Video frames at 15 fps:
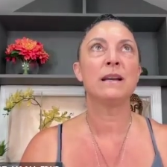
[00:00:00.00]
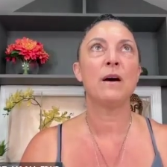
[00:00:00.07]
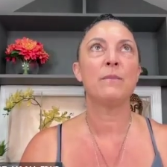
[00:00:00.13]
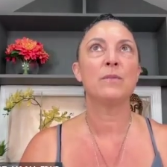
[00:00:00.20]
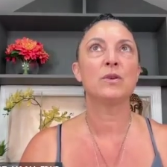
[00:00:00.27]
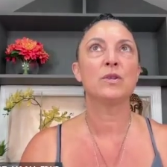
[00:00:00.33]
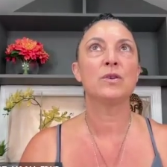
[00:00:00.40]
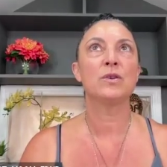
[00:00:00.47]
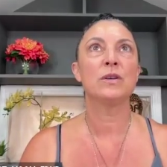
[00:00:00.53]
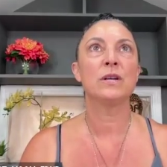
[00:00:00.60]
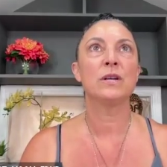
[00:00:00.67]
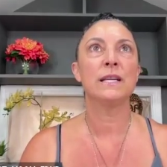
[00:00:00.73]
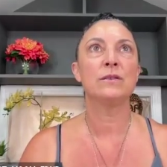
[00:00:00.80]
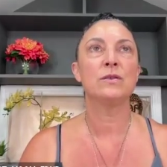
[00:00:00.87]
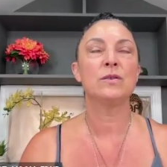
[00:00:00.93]
me an
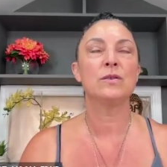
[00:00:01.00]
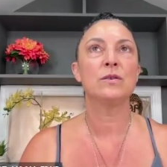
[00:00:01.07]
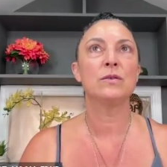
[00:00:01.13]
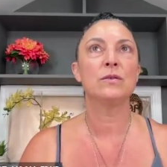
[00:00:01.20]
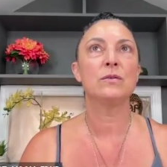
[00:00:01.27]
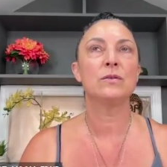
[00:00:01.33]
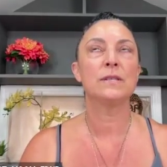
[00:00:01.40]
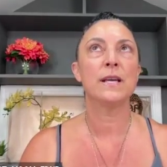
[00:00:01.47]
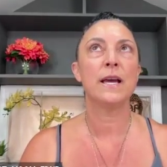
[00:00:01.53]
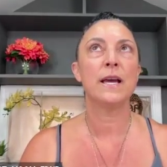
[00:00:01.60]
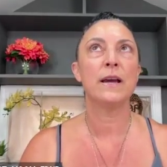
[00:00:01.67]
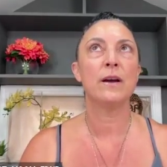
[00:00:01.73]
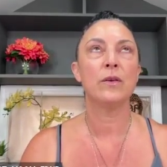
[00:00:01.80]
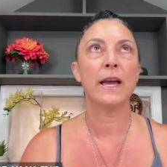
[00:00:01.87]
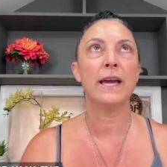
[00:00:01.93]
opportunity to
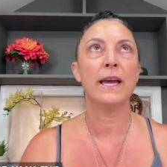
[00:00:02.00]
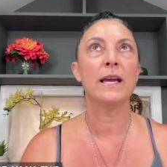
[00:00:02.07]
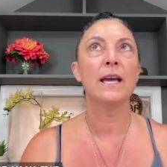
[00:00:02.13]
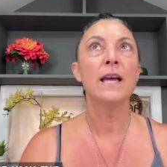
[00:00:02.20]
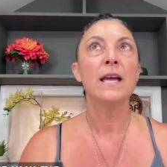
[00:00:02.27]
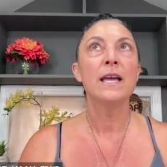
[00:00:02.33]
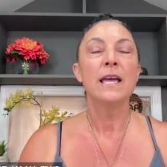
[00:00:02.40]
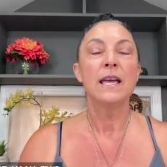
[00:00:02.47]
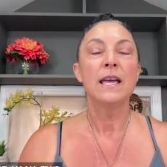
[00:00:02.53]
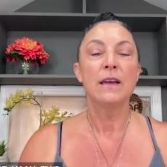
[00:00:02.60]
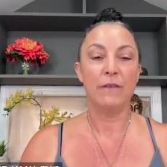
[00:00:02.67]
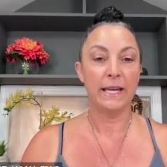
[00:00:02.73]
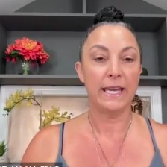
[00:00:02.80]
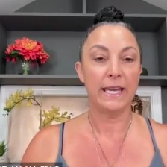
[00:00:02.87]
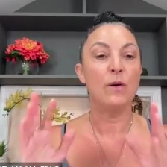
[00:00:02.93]
say, okay,
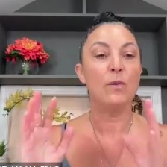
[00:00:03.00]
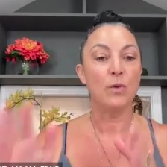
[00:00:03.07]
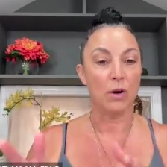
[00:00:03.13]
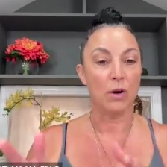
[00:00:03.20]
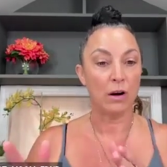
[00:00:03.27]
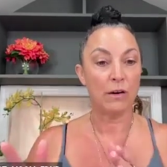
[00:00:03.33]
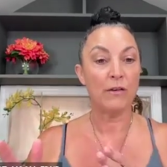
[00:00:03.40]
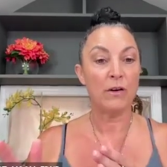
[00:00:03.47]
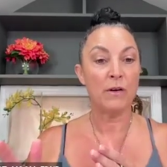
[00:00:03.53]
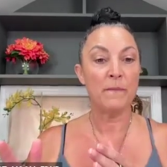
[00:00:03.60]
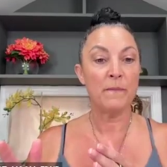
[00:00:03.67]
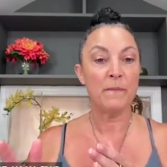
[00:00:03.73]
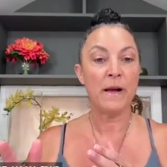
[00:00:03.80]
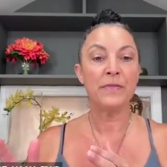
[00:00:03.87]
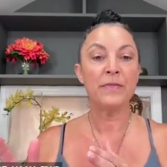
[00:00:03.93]
if I can't work for a
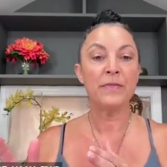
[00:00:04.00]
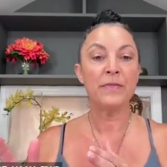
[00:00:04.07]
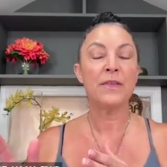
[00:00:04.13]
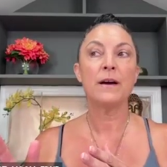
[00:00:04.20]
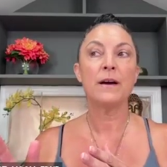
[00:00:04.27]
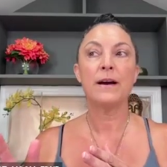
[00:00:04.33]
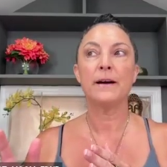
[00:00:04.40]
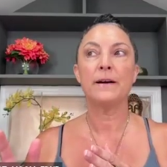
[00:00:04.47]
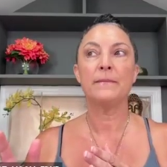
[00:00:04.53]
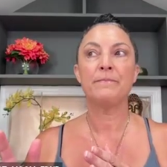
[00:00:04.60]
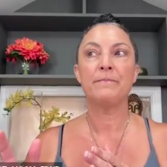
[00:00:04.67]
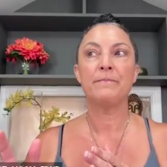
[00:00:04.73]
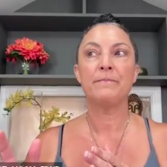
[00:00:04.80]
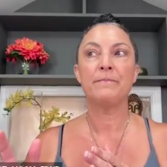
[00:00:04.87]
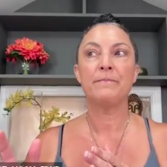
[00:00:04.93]
month
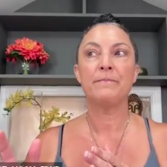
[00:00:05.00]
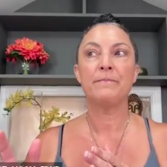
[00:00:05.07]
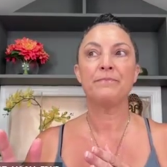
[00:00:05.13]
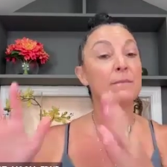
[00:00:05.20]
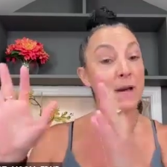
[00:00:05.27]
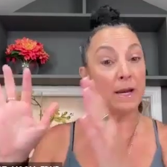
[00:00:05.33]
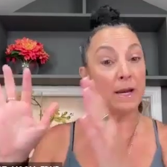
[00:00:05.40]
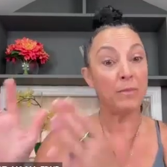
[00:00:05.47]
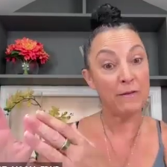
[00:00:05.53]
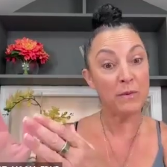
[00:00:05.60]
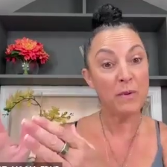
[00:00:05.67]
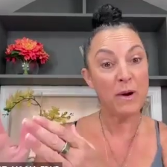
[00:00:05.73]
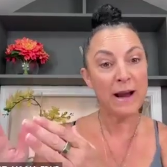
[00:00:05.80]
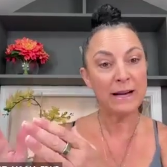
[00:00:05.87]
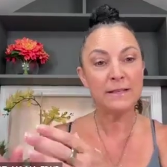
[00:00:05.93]
in
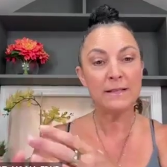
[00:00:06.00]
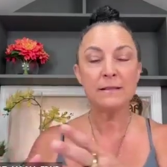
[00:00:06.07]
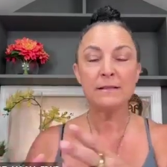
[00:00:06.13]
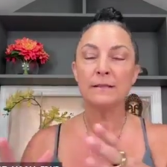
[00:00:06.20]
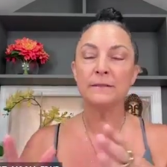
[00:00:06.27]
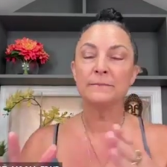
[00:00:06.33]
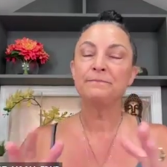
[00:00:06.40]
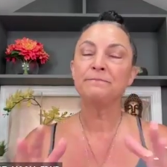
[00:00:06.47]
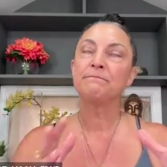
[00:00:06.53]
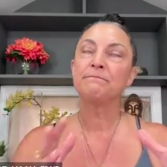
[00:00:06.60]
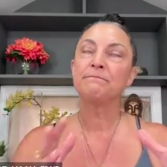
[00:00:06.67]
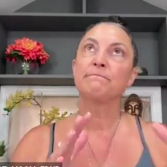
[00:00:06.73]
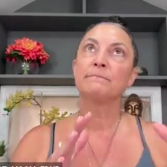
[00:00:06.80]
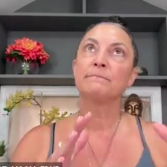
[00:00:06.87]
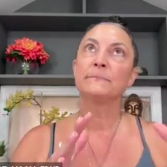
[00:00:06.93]
my private practice,
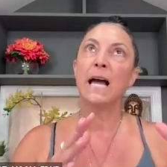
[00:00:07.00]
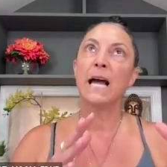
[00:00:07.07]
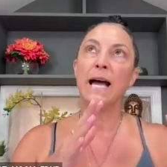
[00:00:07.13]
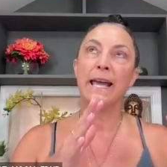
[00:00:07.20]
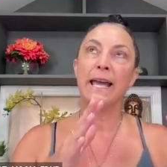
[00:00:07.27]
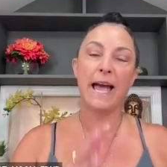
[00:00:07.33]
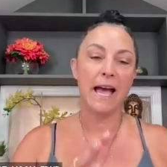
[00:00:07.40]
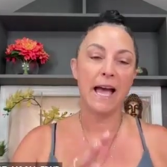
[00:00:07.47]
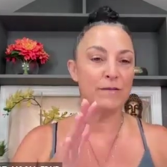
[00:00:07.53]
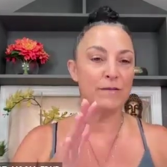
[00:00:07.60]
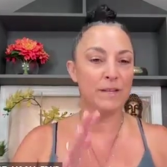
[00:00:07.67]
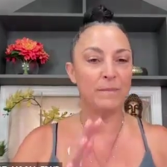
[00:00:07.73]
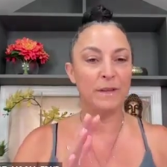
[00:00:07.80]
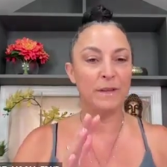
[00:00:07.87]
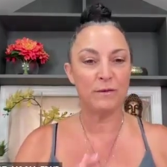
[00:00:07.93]
I
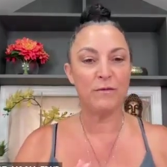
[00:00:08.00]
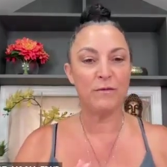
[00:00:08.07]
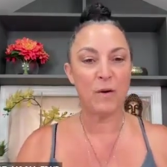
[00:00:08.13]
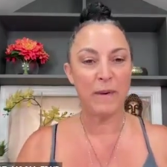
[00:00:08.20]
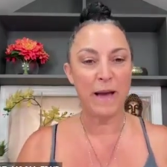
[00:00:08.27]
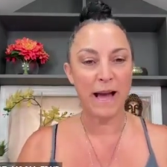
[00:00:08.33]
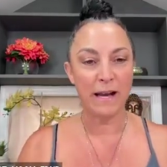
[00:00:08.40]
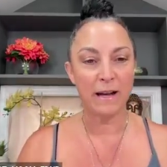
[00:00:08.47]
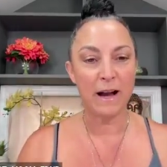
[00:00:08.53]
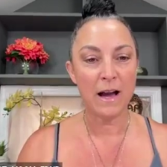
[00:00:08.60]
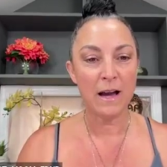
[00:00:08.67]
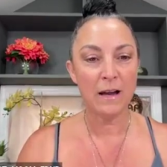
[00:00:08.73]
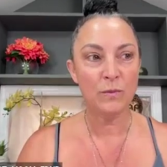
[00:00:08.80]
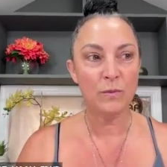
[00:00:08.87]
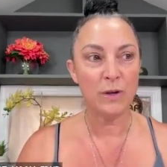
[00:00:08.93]
have something to fall
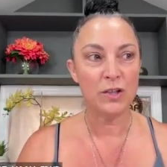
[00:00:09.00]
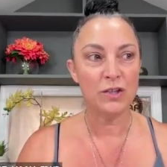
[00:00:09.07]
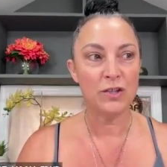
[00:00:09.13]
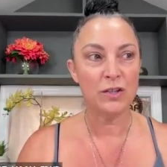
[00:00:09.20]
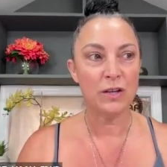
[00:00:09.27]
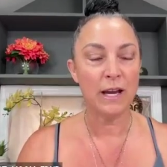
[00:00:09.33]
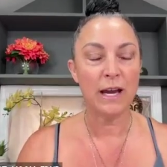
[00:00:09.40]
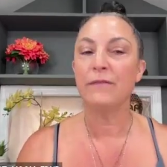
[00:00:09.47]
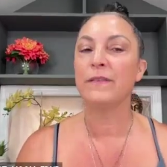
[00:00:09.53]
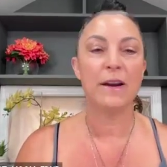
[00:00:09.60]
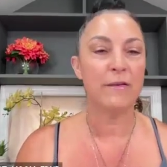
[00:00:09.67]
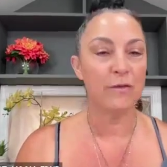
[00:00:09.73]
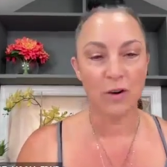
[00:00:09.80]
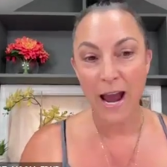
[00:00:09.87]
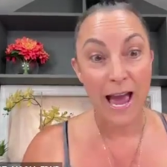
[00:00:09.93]
back on, which
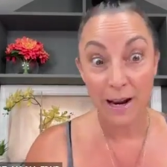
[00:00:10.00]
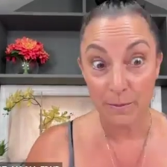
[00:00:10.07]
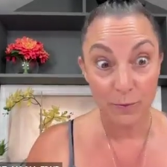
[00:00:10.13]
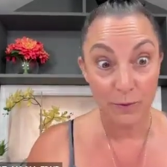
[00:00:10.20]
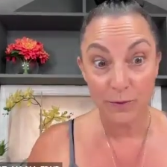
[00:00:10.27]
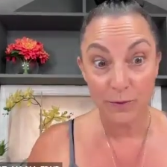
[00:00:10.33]
I've never